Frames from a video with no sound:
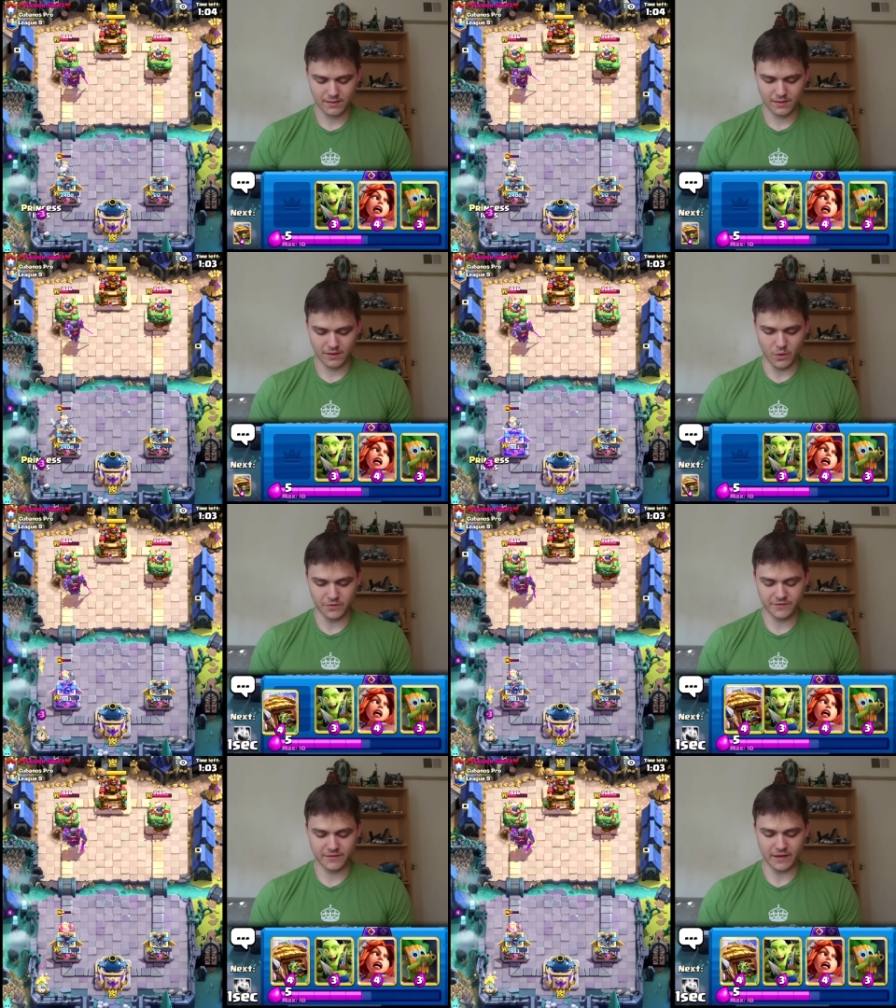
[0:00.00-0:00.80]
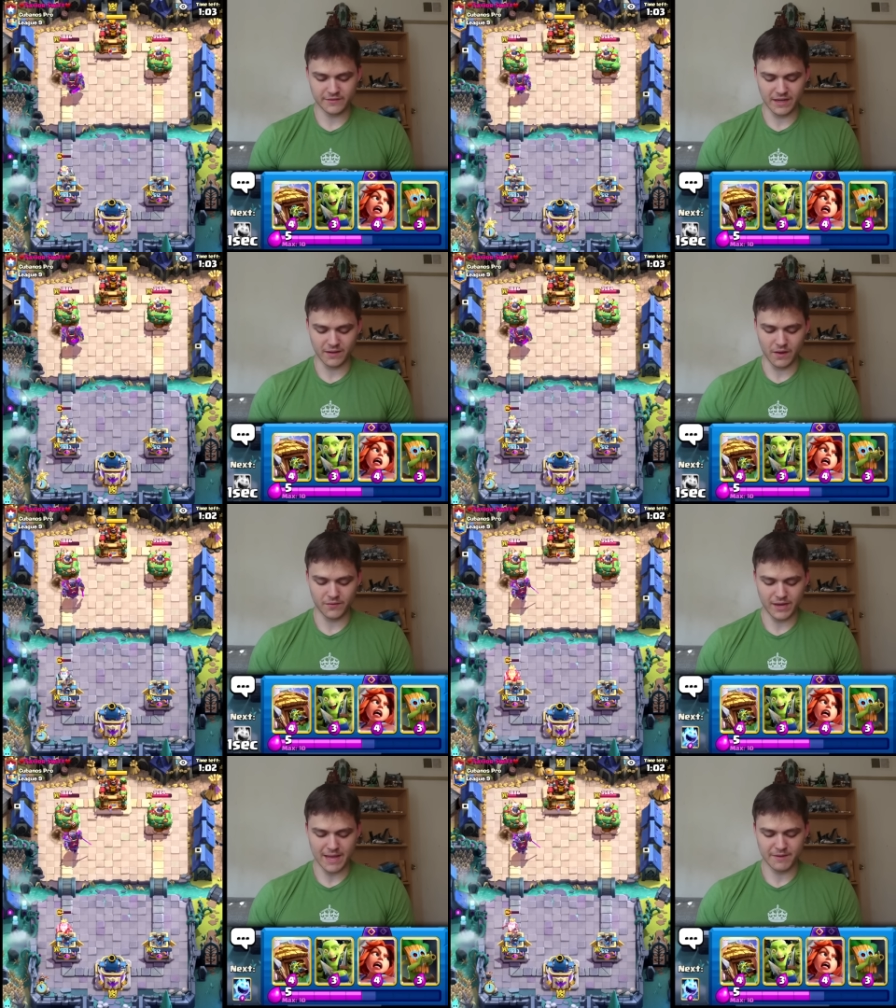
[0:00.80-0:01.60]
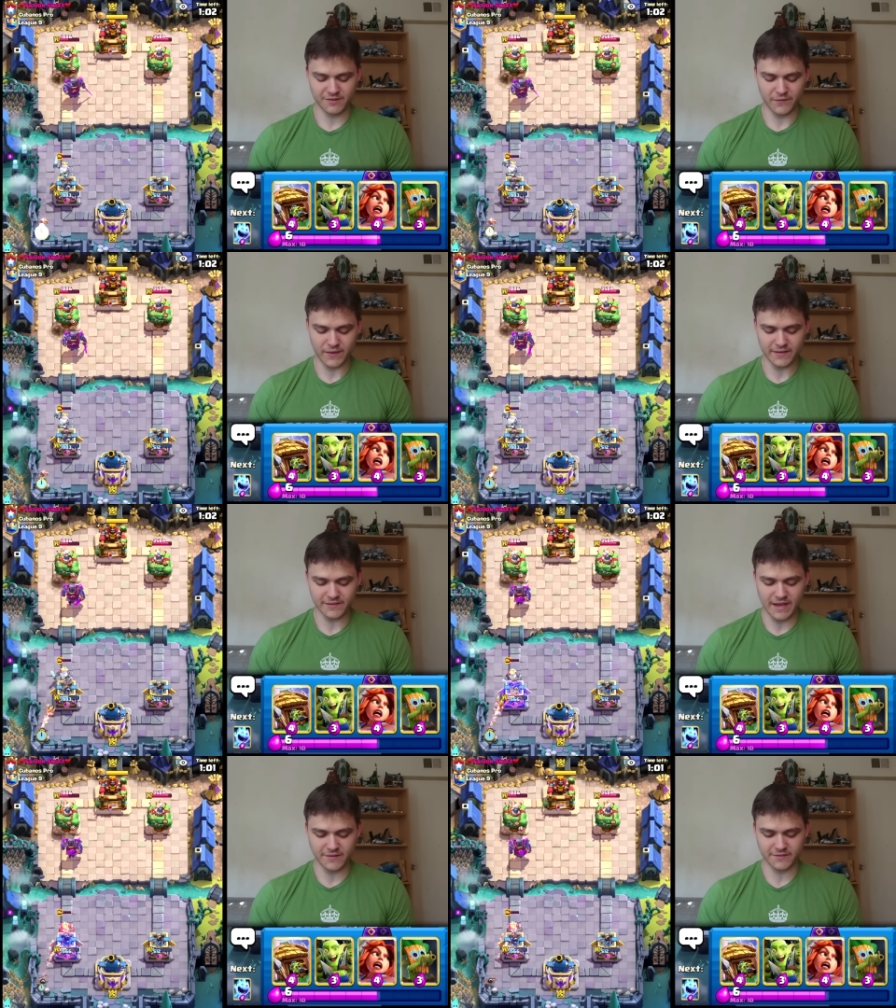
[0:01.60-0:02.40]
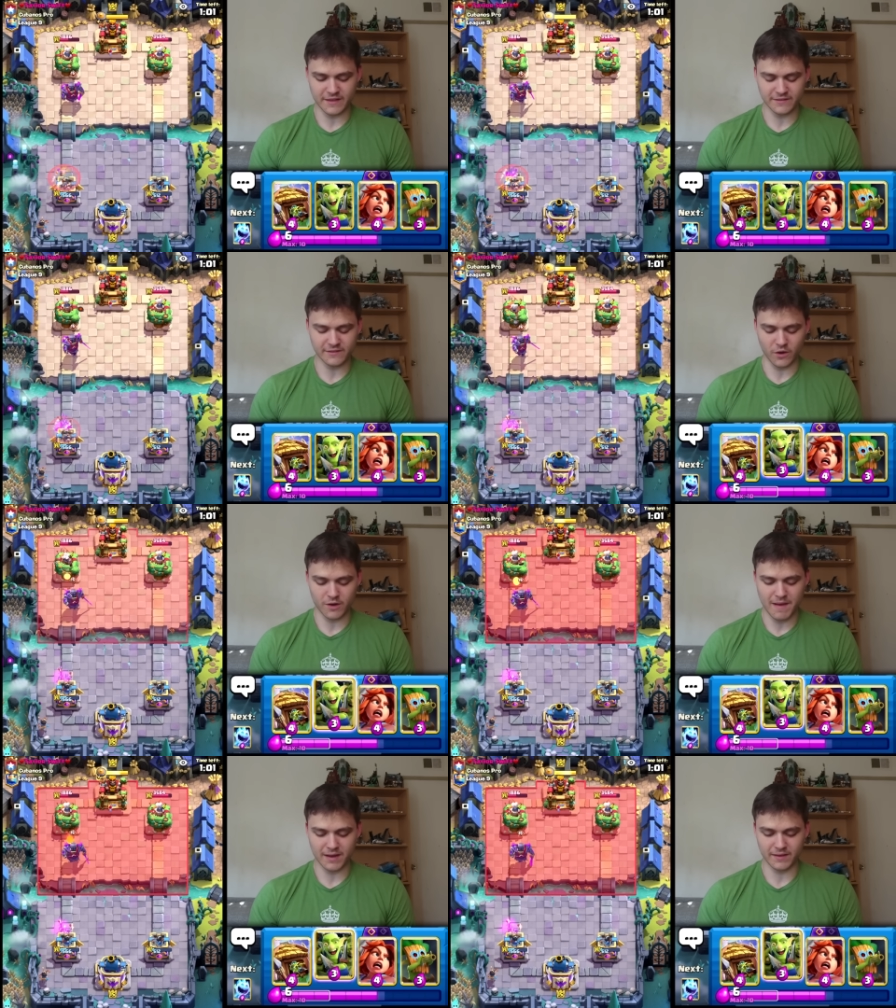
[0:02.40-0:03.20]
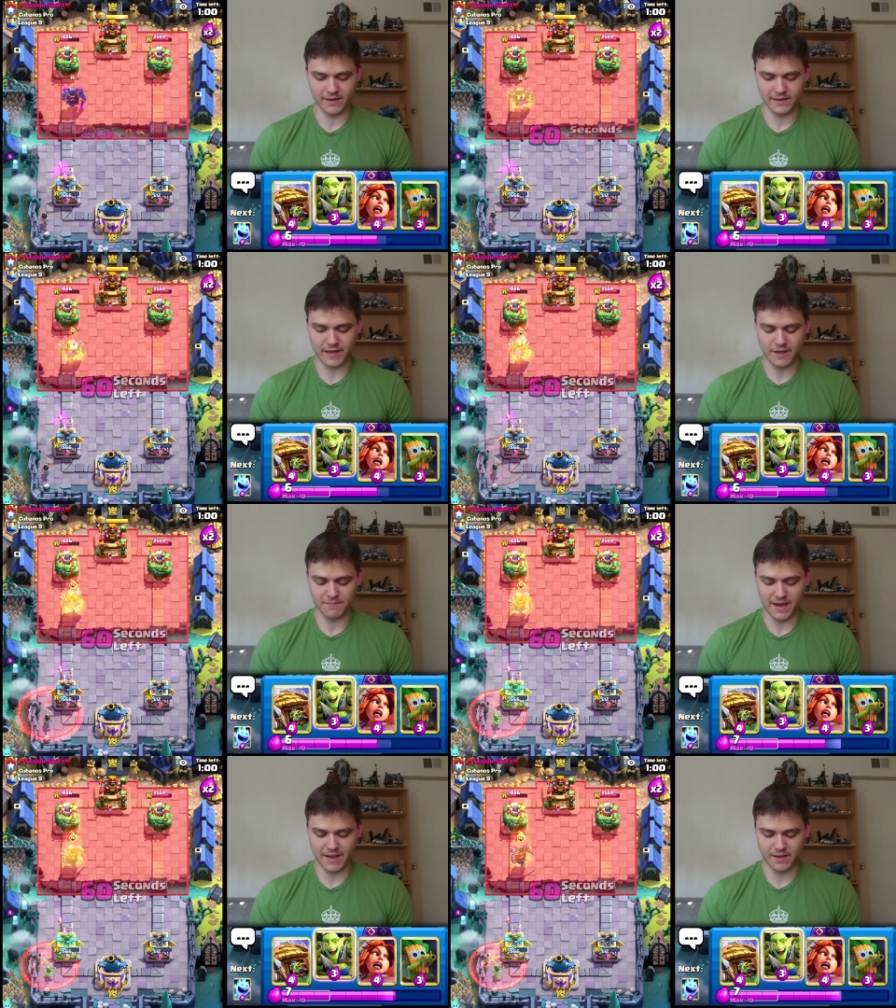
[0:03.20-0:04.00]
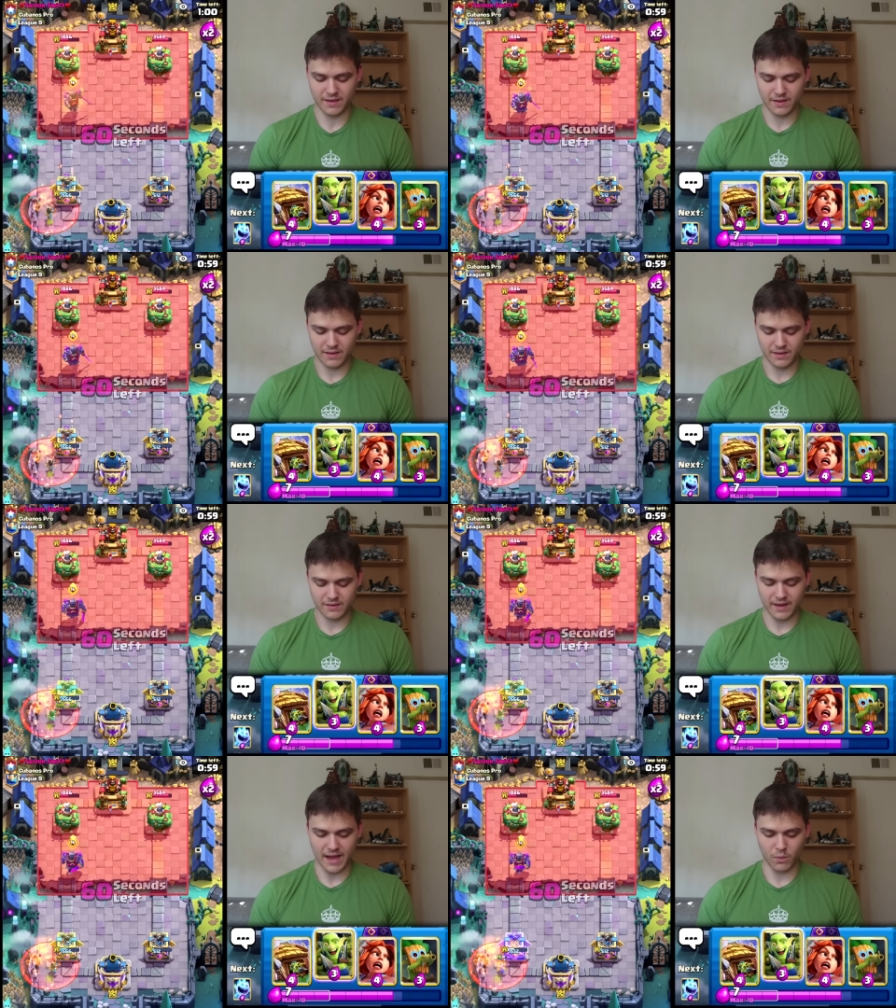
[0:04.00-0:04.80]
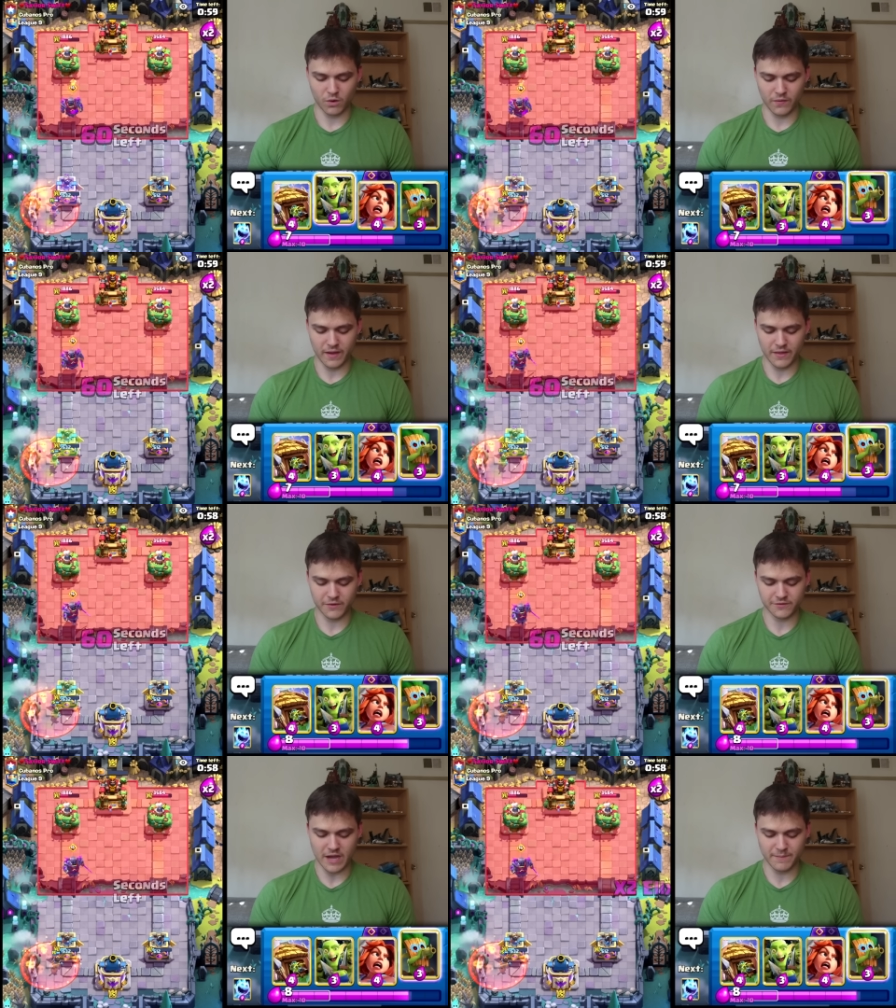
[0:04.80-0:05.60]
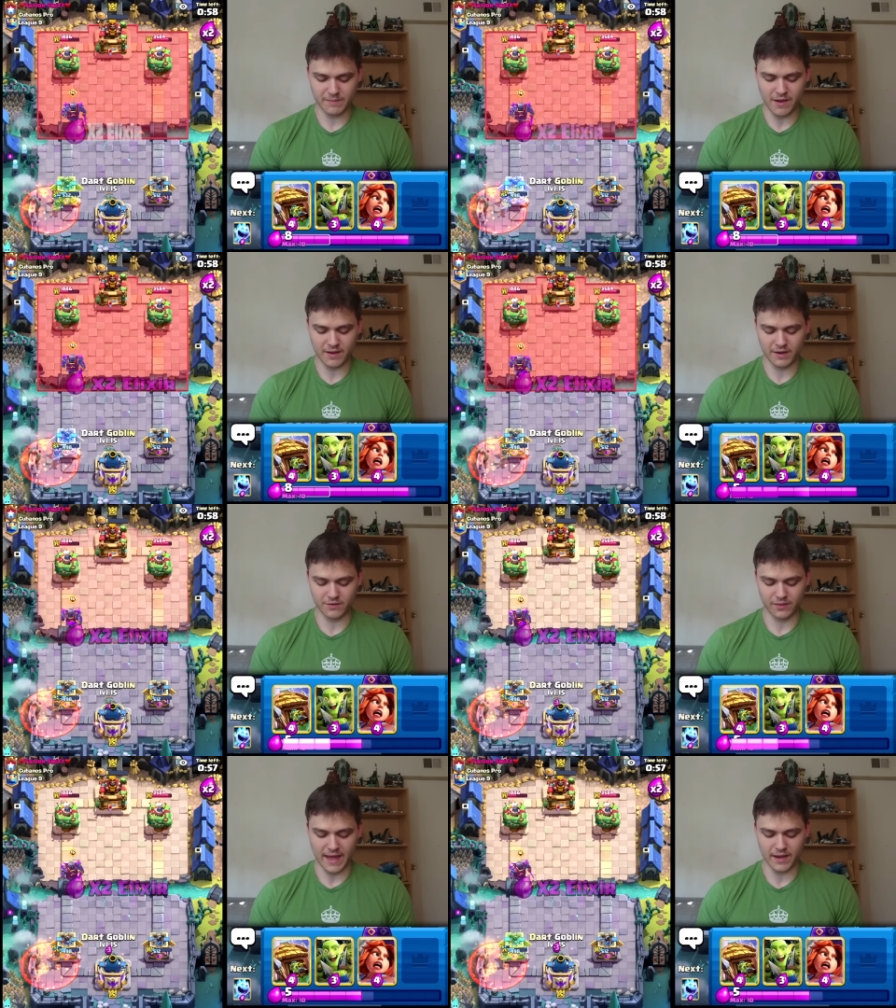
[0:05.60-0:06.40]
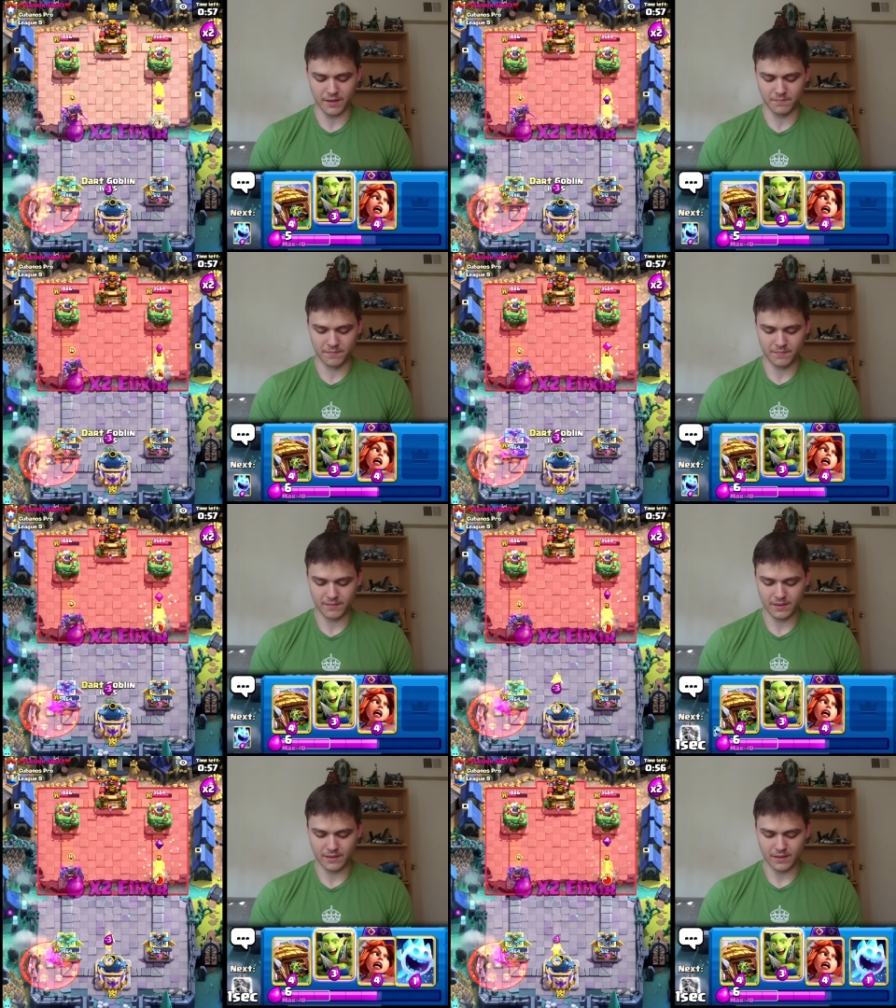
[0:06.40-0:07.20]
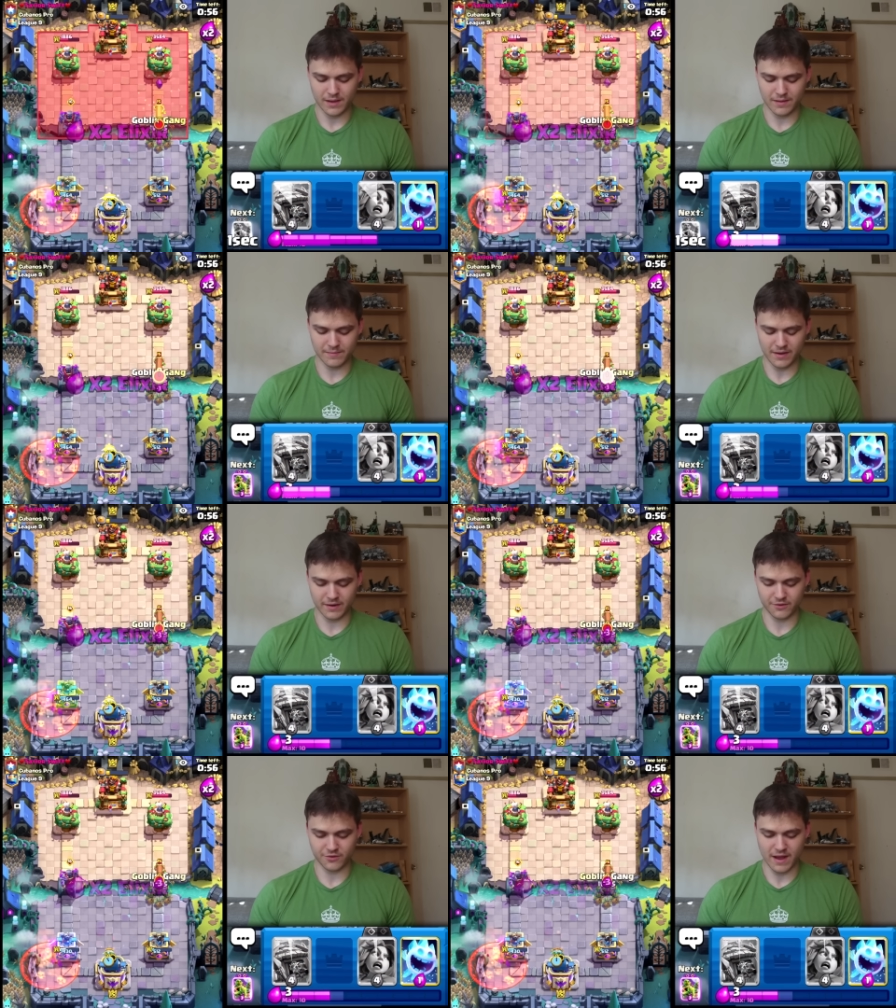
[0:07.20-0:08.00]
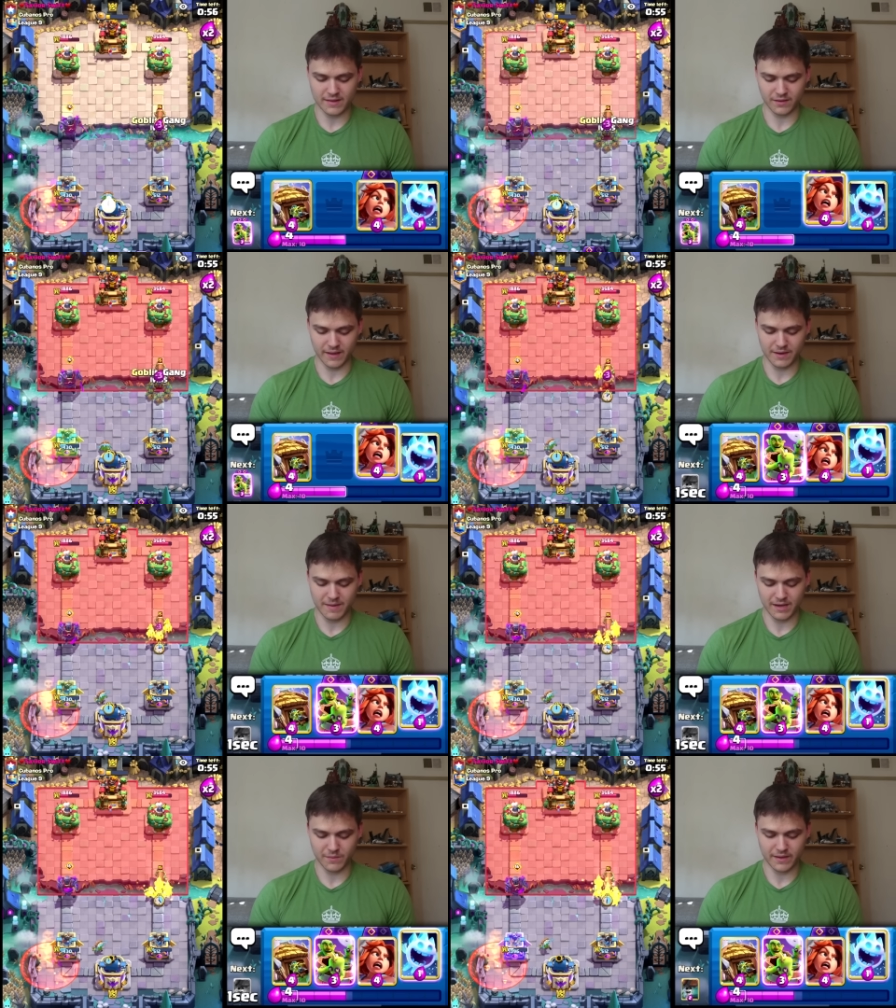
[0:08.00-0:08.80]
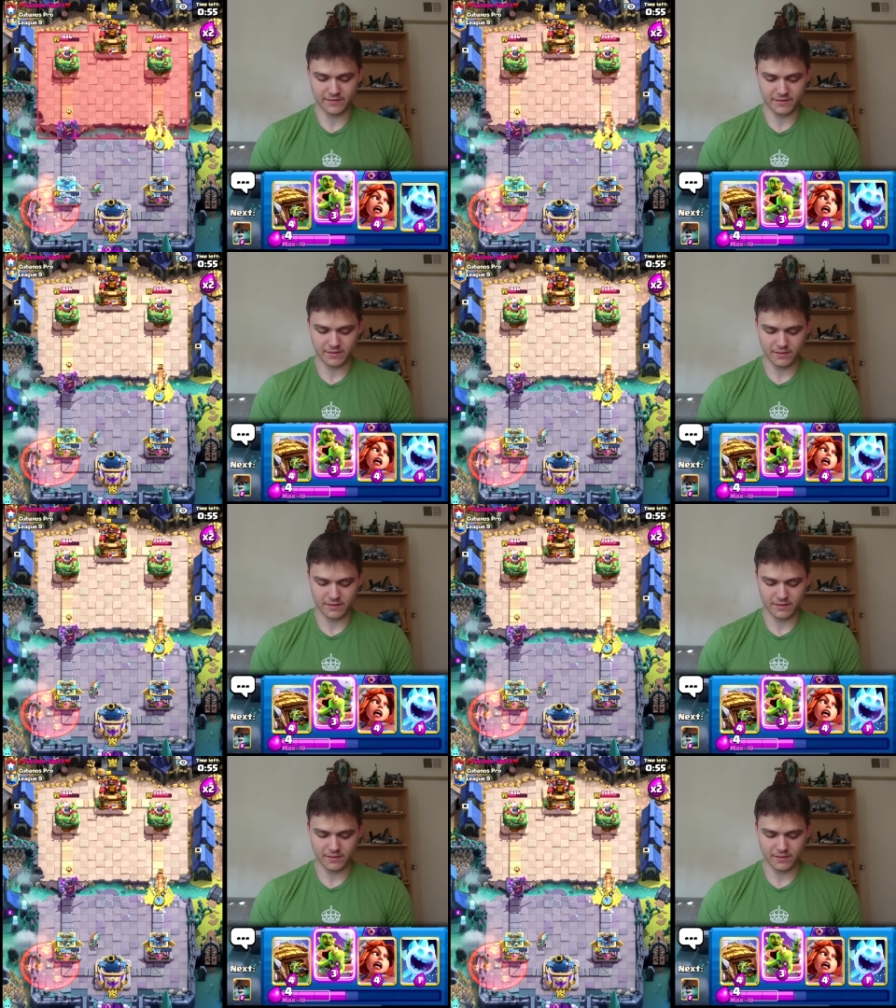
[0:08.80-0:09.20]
Ghost does get a lot of damage here. I feel like this guy just thinks he's automatically going to take my tower on the other side, but I'm not going to let him. I'm not going to try to let him anyways.